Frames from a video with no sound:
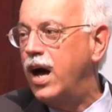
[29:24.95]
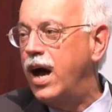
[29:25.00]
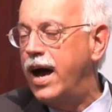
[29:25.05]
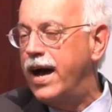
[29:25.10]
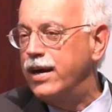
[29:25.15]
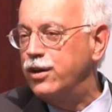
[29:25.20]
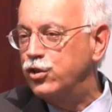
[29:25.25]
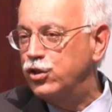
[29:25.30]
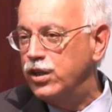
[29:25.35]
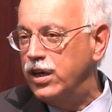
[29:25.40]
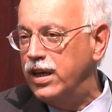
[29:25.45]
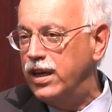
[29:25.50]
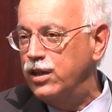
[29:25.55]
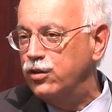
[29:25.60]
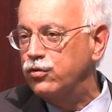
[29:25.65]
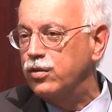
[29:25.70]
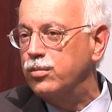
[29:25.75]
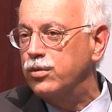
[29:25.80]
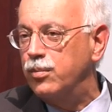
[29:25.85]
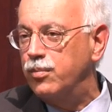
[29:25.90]

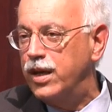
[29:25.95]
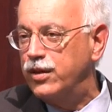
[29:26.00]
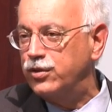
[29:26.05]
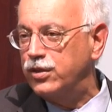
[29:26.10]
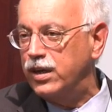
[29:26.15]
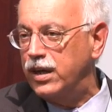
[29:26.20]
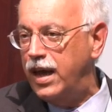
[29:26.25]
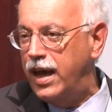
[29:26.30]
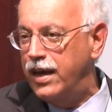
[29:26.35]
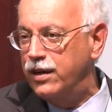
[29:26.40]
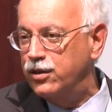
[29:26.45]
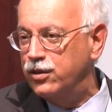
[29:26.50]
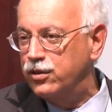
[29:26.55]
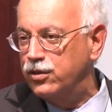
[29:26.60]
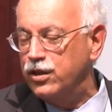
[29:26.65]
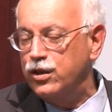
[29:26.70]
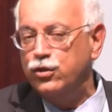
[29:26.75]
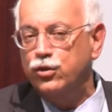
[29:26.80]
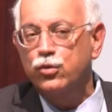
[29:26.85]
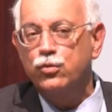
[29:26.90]
IGs from domestic
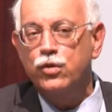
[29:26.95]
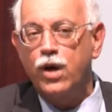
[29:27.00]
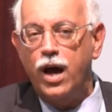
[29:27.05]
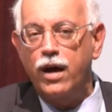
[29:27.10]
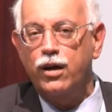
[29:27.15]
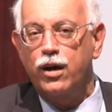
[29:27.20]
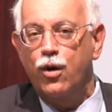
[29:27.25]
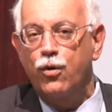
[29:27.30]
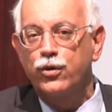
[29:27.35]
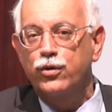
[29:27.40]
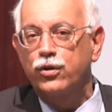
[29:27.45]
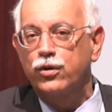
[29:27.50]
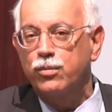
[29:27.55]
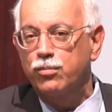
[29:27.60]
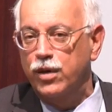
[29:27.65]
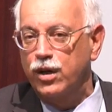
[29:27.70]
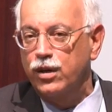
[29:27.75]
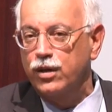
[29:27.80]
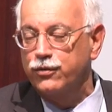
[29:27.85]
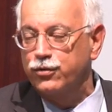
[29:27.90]
agencies do not go into
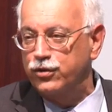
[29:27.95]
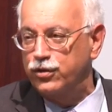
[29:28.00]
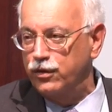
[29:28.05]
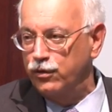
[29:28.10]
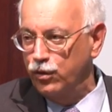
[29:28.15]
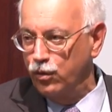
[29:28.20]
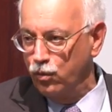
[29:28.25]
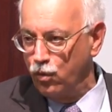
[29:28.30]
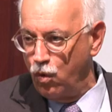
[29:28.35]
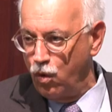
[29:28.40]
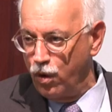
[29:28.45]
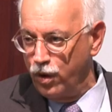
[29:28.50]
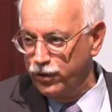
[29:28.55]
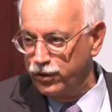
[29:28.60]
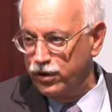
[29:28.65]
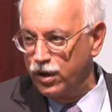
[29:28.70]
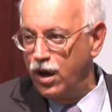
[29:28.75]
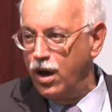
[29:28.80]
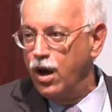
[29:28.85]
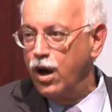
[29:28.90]
the middle of civil
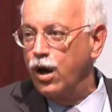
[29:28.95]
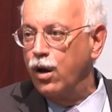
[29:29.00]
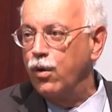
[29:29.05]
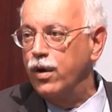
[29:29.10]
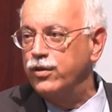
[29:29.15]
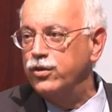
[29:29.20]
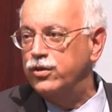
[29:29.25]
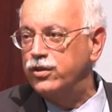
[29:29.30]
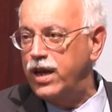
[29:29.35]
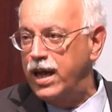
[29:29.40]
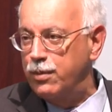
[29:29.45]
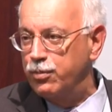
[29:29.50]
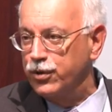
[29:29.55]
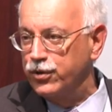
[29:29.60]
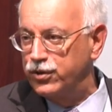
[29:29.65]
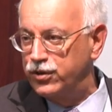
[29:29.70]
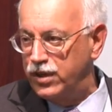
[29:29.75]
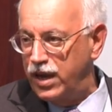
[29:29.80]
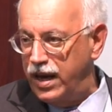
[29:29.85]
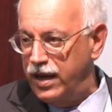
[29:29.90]
wars or
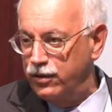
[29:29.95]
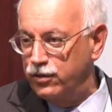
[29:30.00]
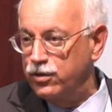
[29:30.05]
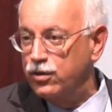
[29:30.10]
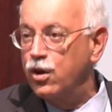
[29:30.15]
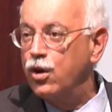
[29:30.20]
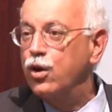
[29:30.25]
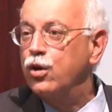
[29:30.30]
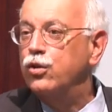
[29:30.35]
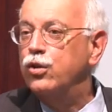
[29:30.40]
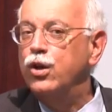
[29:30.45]
unstable states.